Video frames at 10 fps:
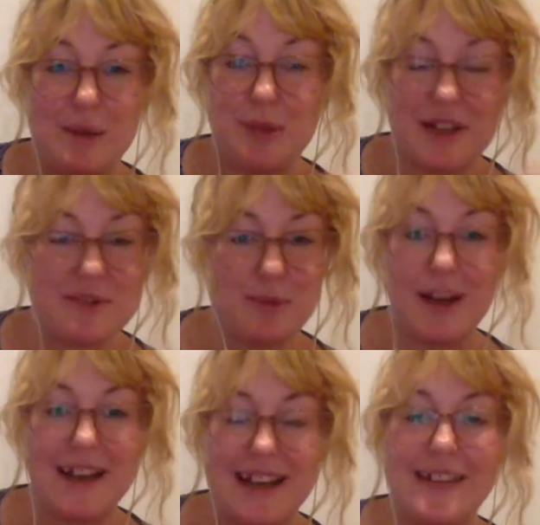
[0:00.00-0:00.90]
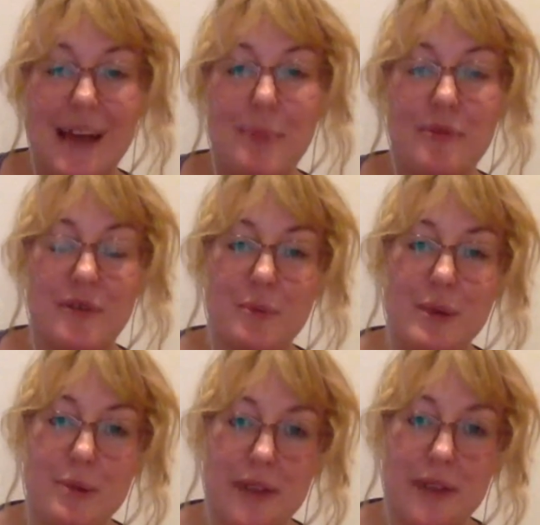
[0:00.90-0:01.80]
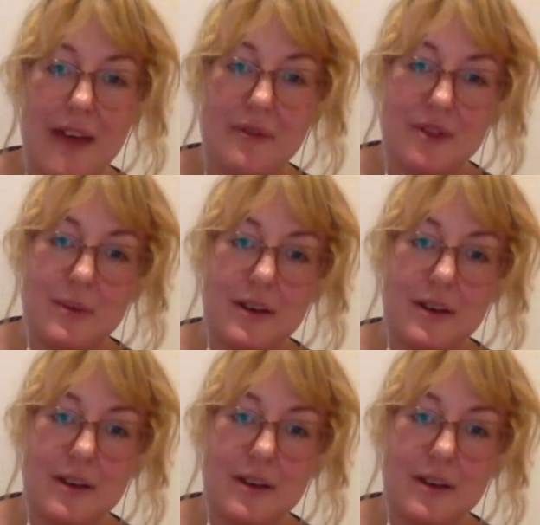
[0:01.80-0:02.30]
That's more like in-depth for people that have some